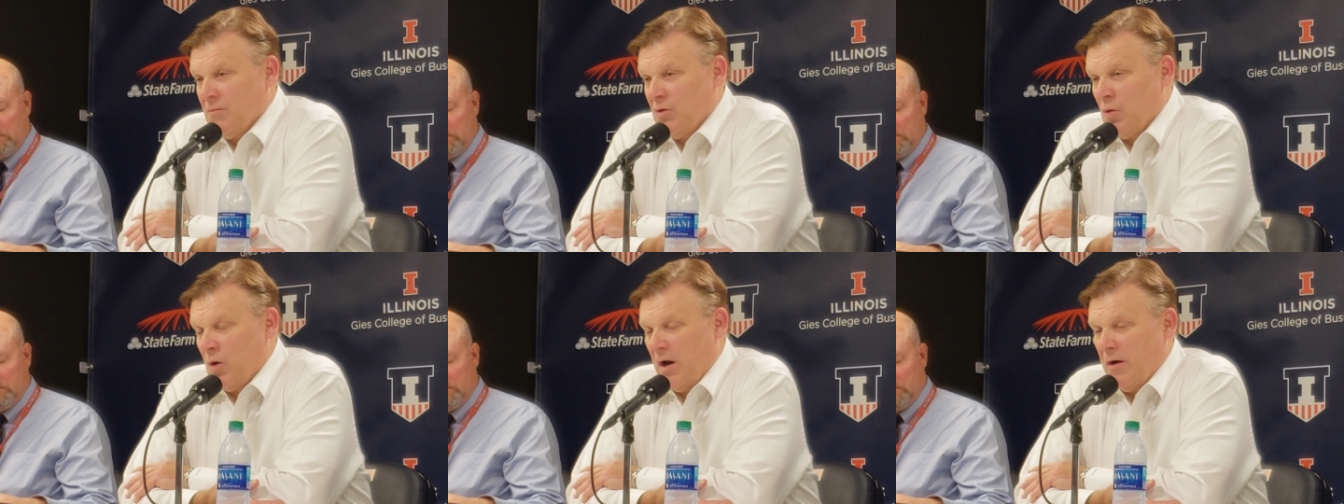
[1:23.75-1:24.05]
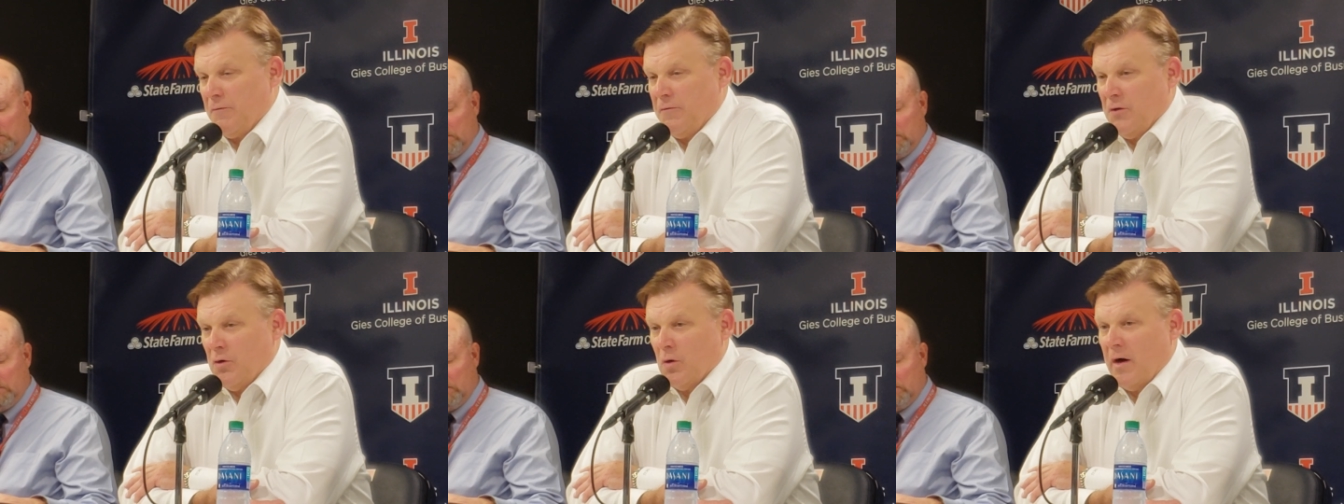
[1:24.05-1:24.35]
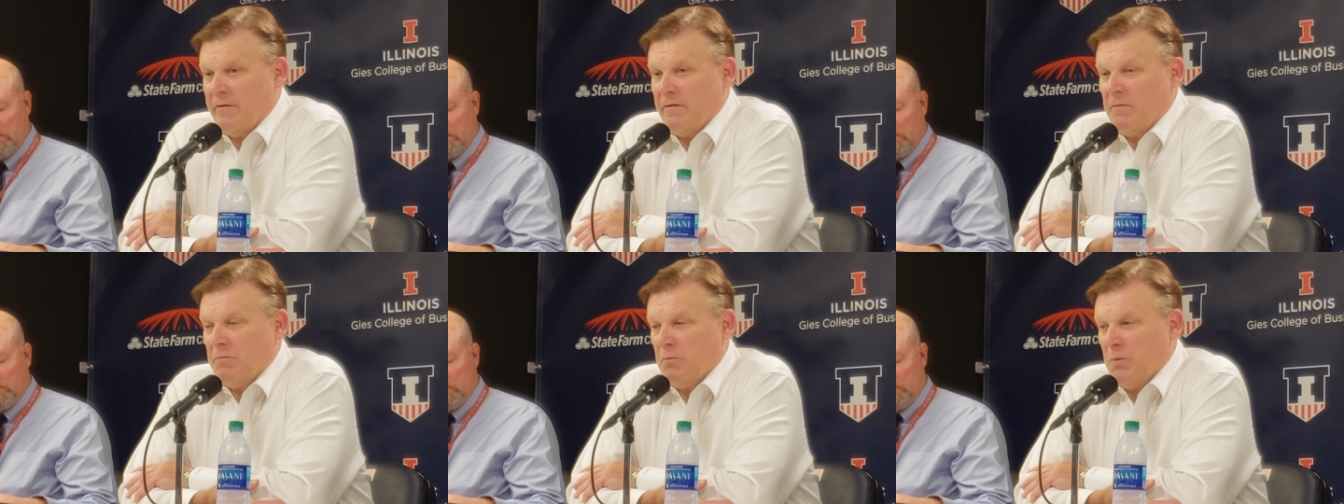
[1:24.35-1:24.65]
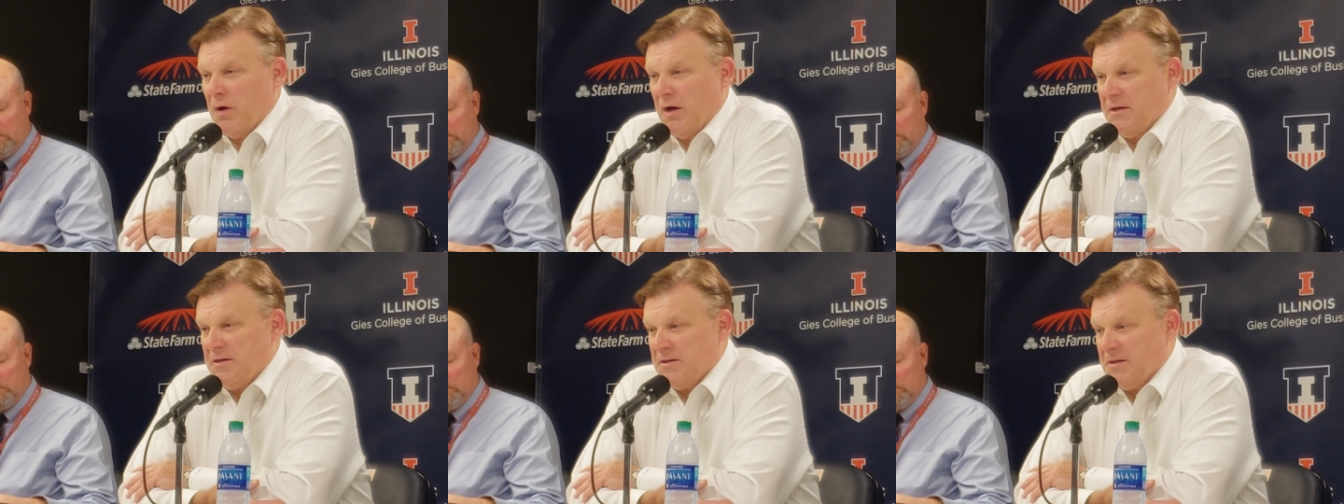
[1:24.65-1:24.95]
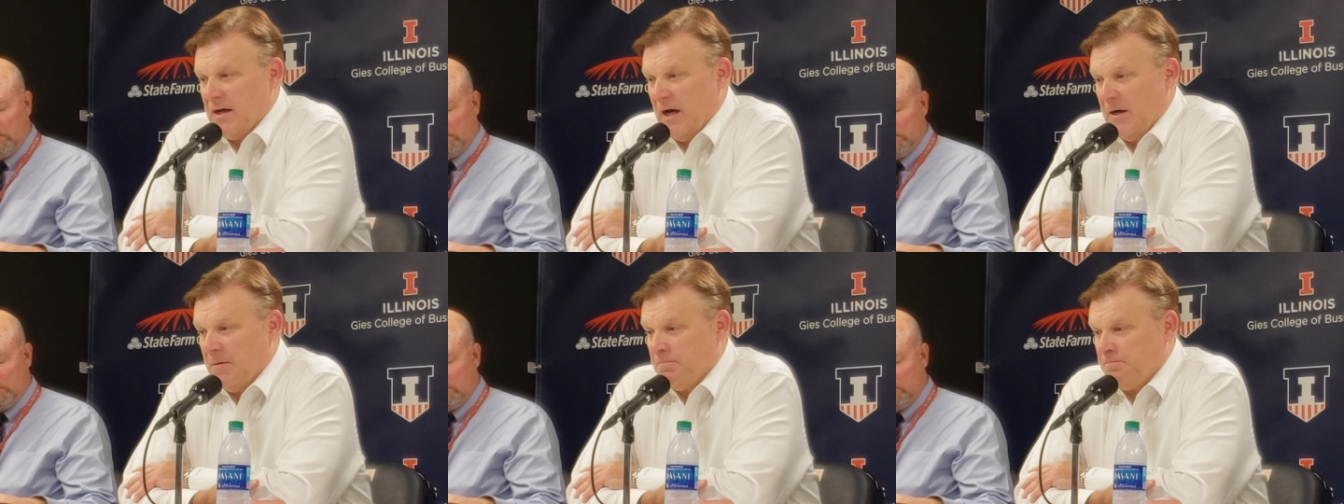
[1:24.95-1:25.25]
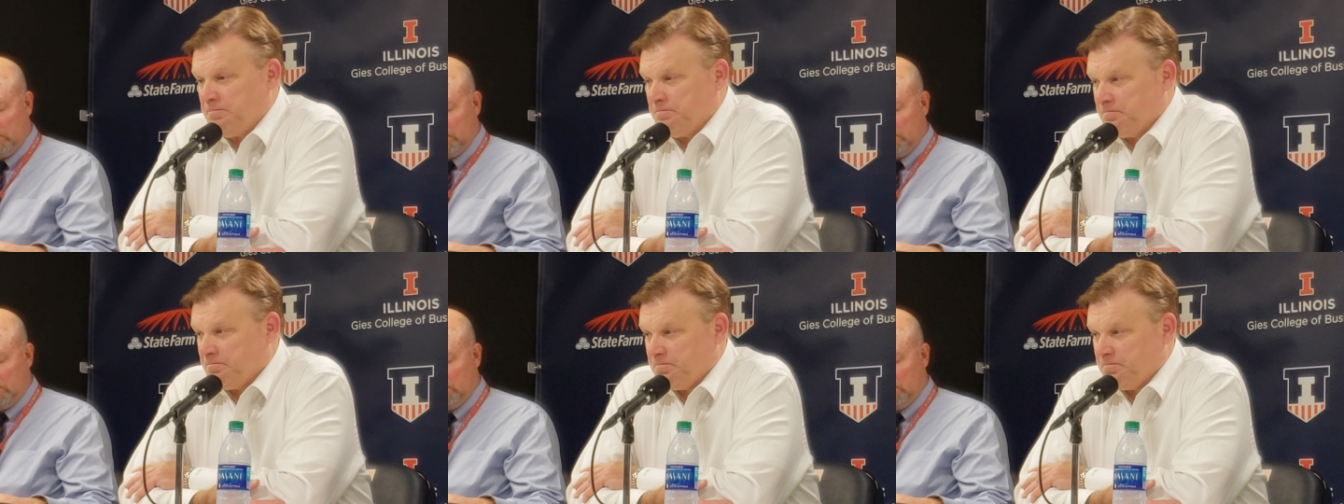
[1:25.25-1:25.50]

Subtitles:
quite a few of them.